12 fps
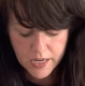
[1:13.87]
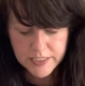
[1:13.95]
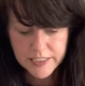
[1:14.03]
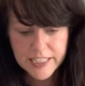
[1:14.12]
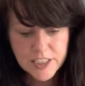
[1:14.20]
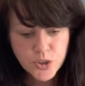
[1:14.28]

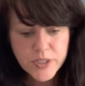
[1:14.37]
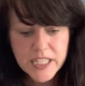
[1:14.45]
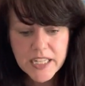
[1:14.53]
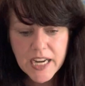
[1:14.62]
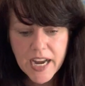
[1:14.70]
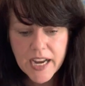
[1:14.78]
tea
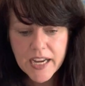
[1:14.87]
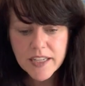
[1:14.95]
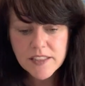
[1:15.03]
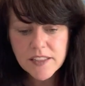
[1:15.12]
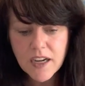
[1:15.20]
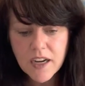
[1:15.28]
tree
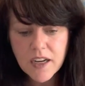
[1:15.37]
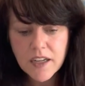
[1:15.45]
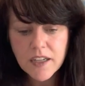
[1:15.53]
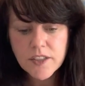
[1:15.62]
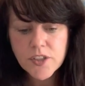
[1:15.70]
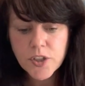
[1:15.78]
has
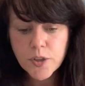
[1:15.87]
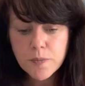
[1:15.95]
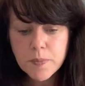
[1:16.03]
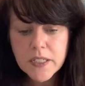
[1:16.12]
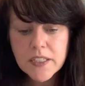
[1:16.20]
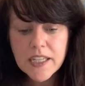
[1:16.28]

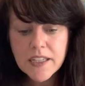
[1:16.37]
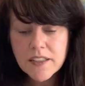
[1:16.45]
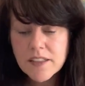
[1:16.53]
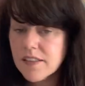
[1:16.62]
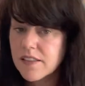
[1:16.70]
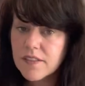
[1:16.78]

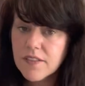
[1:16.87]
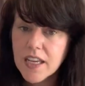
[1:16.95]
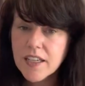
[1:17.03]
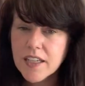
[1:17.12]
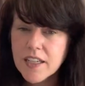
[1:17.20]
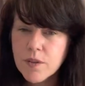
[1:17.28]
terpenes
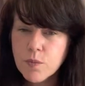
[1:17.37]
in it,